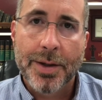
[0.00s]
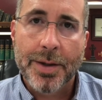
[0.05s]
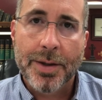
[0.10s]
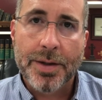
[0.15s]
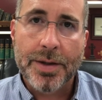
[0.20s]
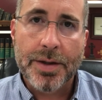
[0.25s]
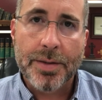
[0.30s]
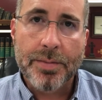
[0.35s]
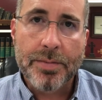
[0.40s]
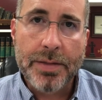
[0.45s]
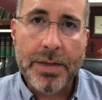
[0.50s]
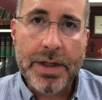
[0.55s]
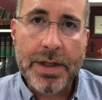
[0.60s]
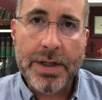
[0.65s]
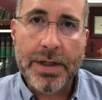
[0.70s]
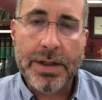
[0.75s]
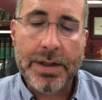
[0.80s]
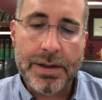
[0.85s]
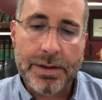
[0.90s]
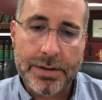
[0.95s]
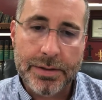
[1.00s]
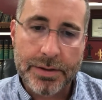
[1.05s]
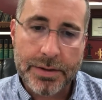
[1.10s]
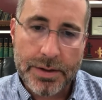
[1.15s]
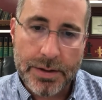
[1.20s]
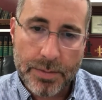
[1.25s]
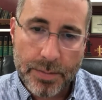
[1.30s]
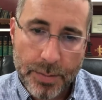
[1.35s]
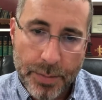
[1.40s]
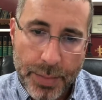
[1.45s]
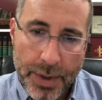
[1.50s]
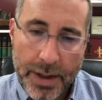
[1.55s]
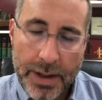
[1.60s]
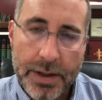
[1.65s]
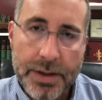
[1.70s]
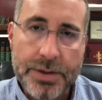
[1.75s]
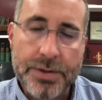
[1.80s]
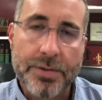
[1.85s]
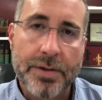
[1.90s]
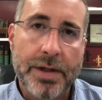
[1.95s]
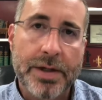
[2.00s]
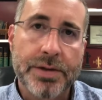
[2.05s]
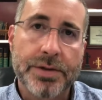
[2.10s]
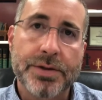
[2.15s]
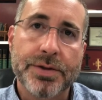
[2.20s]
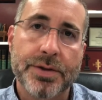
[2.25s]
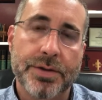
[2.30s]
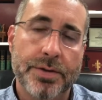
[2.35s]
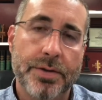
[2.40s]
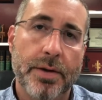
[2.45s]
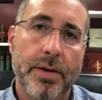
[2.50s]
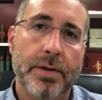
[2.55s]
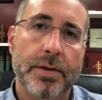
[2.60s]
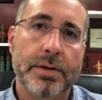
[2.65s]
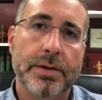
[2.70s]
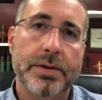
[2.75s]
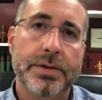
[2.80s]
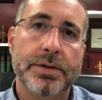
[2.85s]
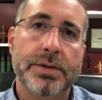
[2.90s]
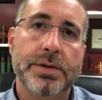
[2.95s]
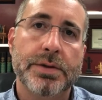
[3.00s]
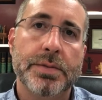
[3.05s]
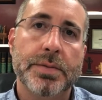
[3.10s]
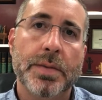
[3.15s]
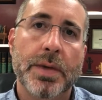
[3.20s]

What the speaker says: immediately penetrates the darkness.